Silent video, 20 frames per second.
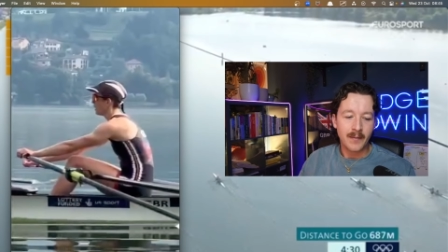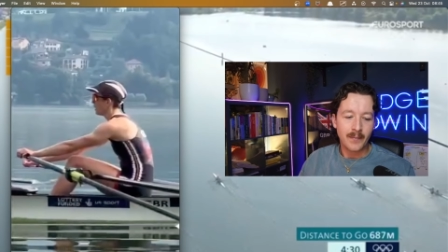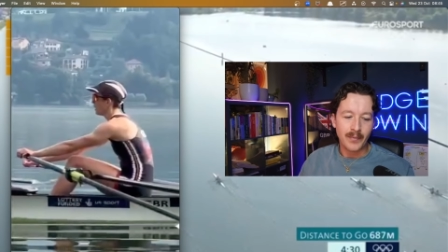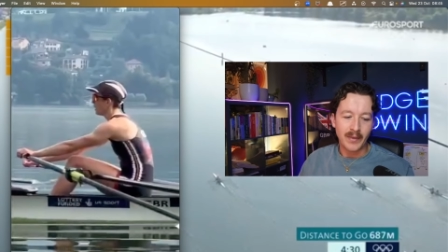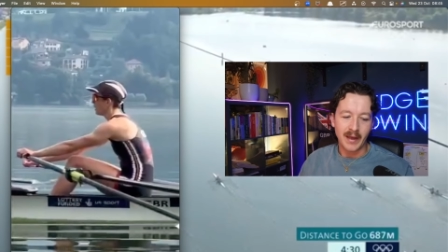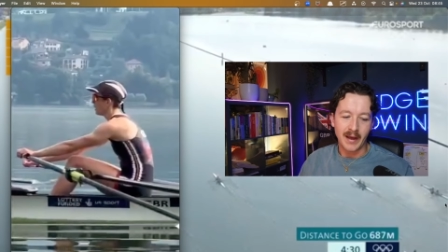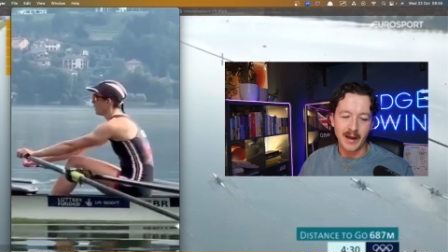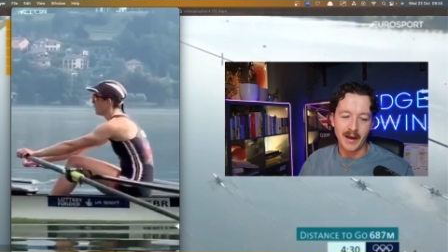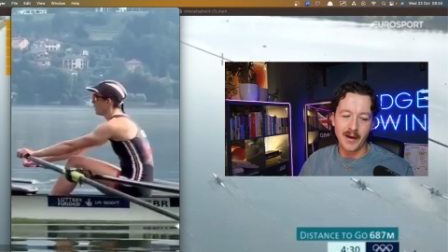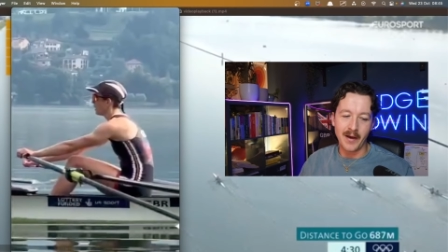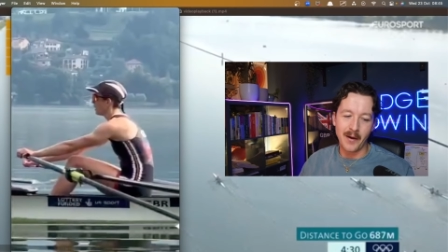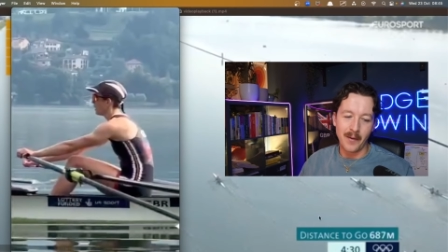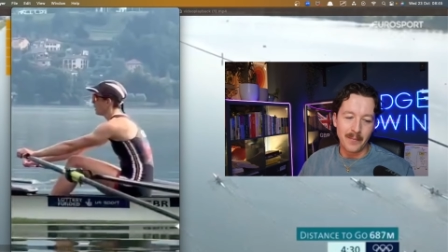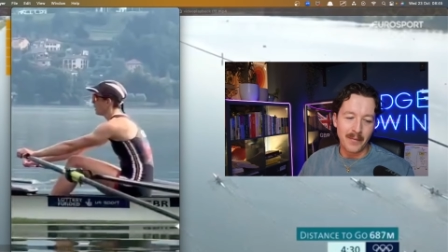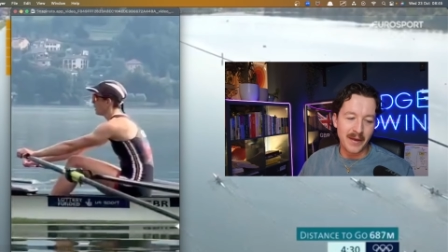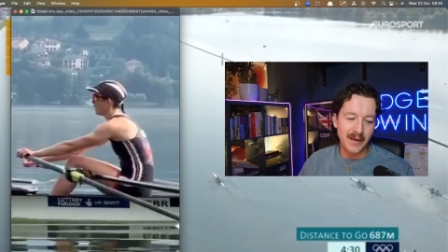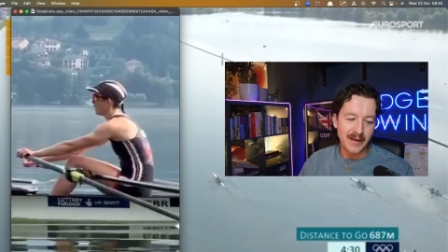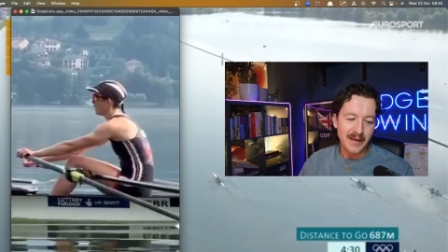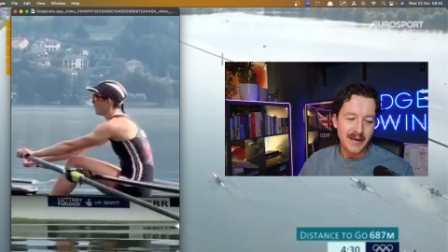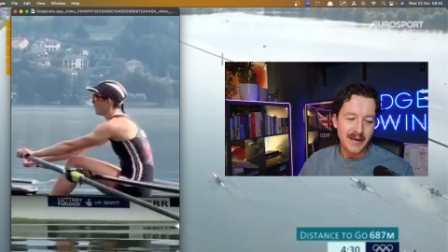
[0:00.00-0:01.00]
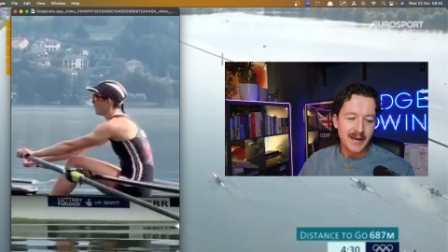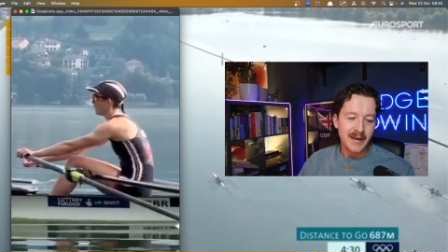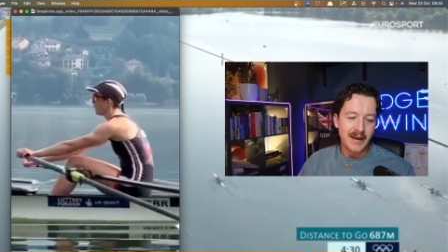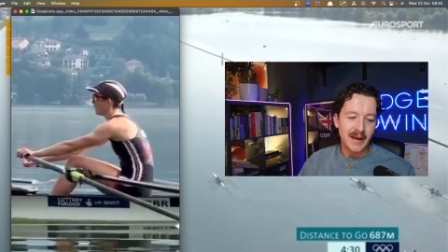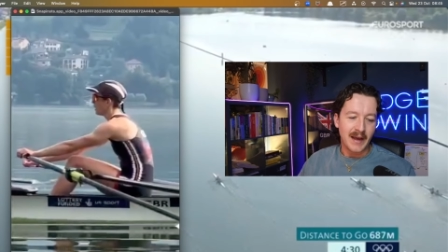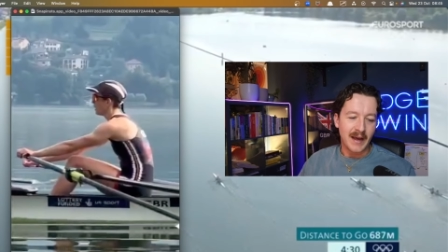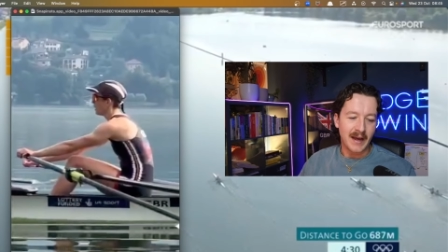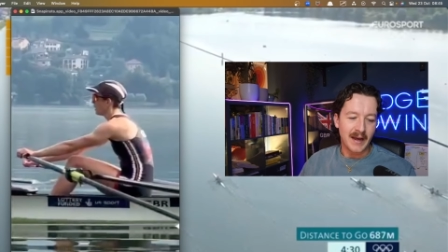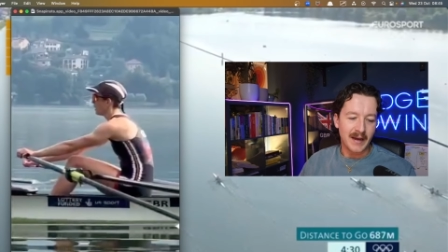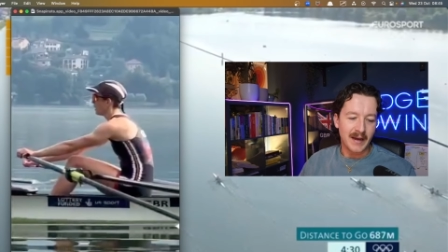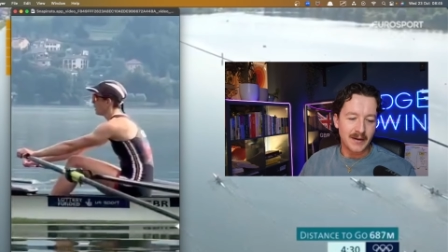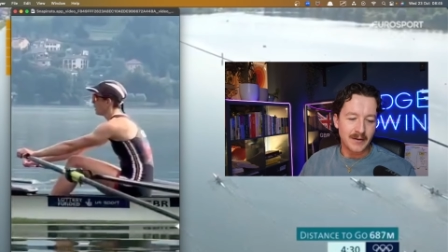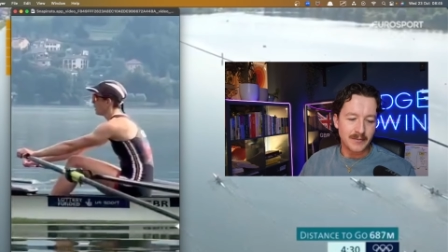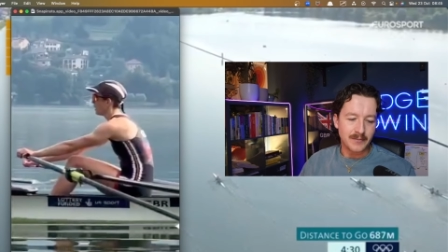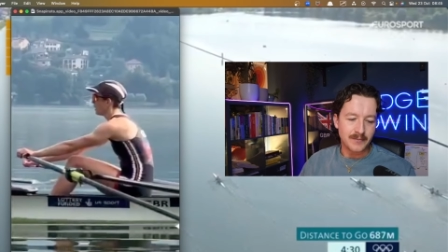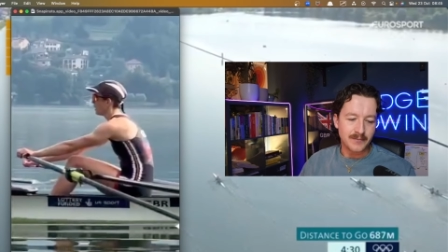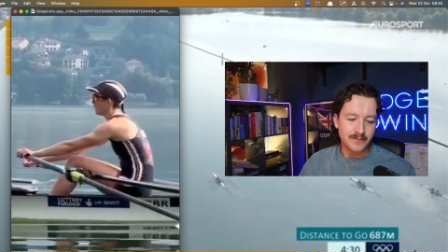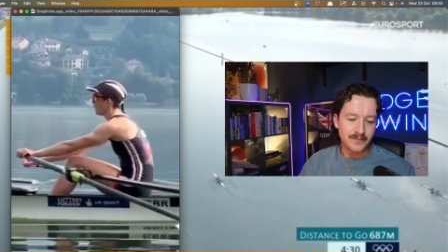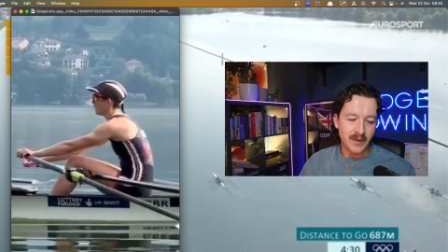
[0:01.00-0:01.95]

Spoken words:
I'm